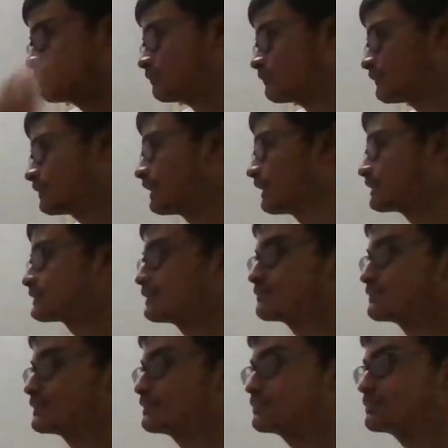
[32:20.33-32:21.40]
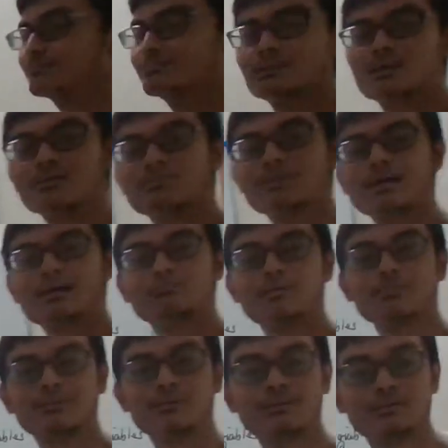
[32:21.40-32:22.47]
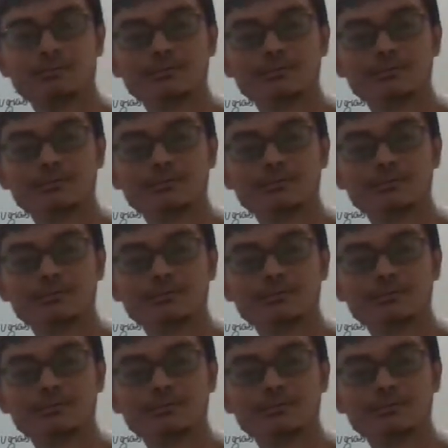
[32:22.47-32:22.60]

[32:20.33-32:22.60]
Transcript: yeah, something to be aware about like the